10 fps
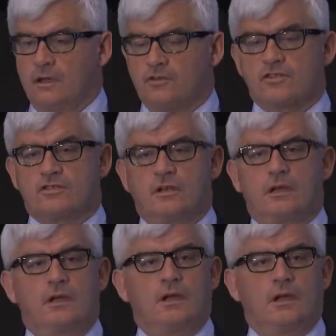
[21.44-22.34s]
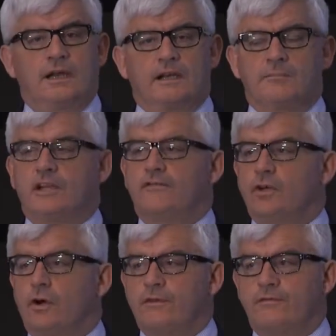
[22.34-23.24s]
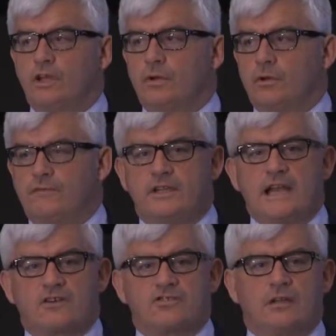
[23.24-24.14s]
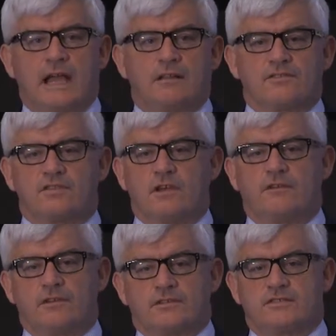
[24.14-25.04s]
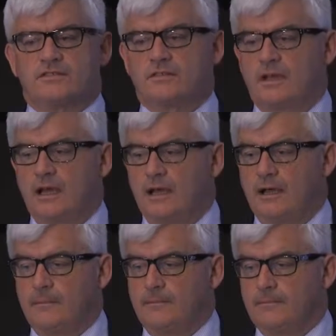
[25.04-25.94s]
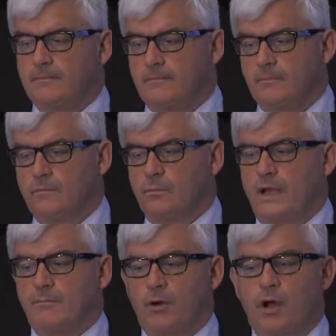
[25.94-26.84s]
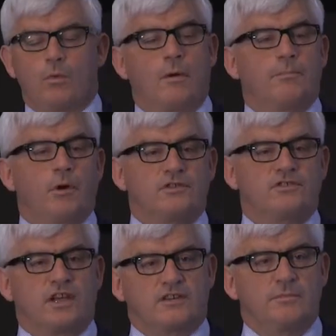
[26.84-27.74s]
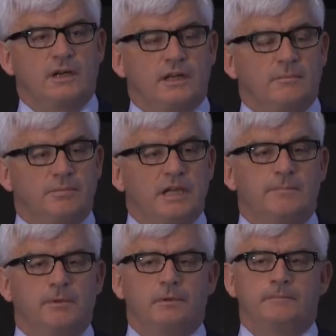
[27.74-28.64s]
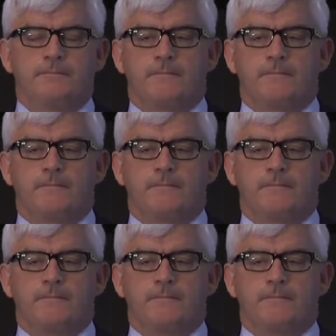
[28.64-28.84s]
Just a little bit of an overview of the National Health Service. We employ 1.6 million people.